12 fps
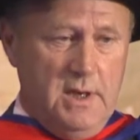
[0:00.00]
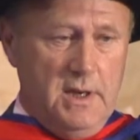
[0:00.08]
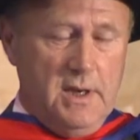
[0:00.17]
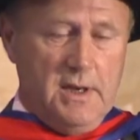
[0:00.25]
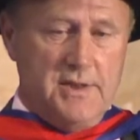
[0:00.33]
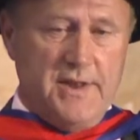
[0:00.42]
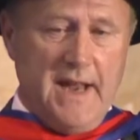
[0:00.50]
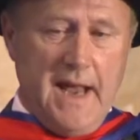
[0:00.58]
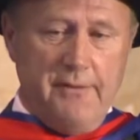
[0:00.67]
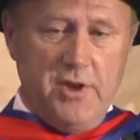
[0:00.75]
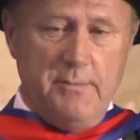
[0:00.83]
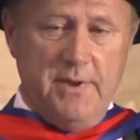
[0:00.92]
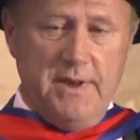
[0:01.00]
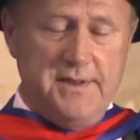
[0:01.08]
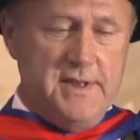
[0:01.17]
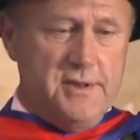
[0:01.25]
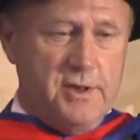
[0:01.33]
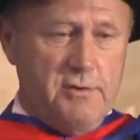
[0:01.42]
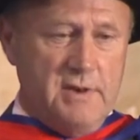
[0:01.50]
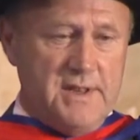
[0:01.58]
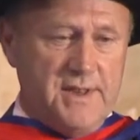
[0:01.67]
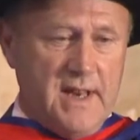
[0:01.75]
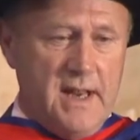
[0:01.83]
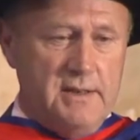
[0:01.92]
because they have the ability to
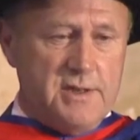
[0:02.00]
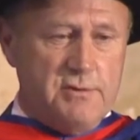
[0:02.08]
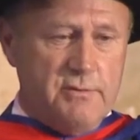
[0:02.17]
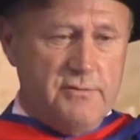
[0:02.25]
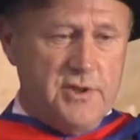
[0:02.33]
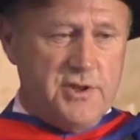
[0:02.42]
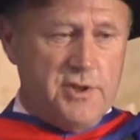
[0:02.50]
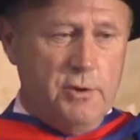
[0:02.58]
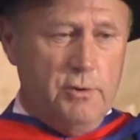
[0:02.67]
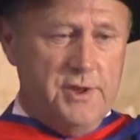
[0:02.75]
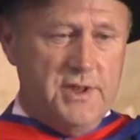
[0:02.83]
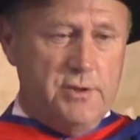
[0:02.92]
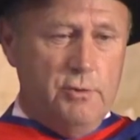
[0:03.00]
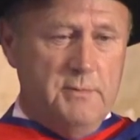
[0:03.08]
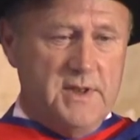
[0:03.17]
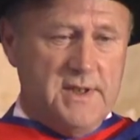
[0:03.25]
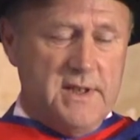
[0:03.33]
create a cancer of the soul that is almost